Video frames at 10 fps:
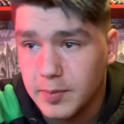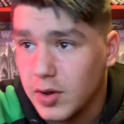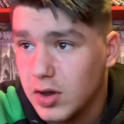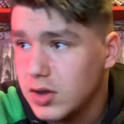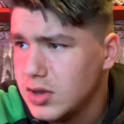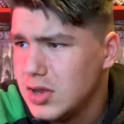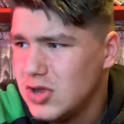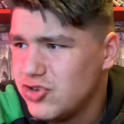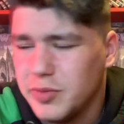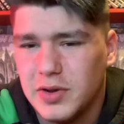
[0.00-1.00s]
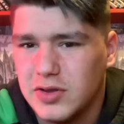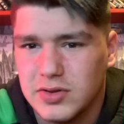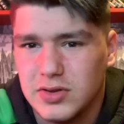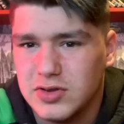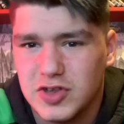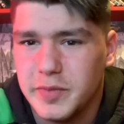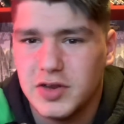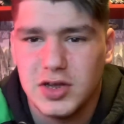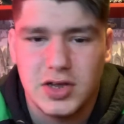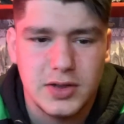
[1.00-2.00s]
but some of
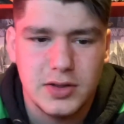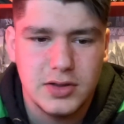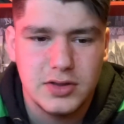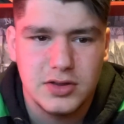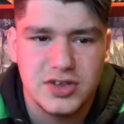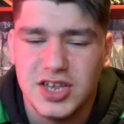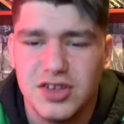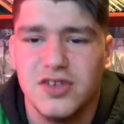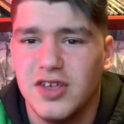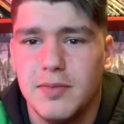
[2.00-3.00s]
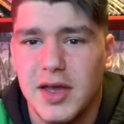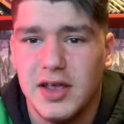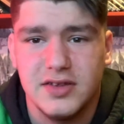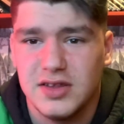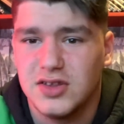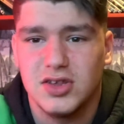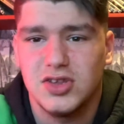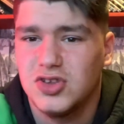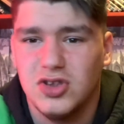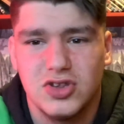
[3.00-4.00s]
the decisions he makes is
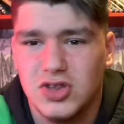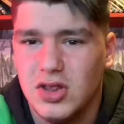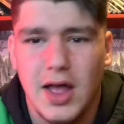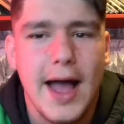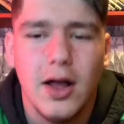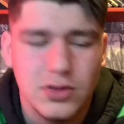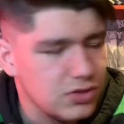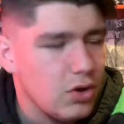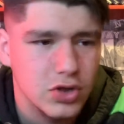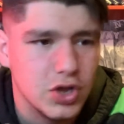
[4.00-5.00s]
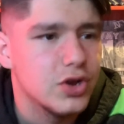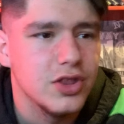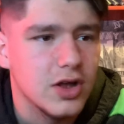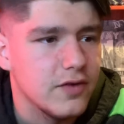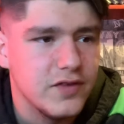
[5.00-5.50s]
just not good enough.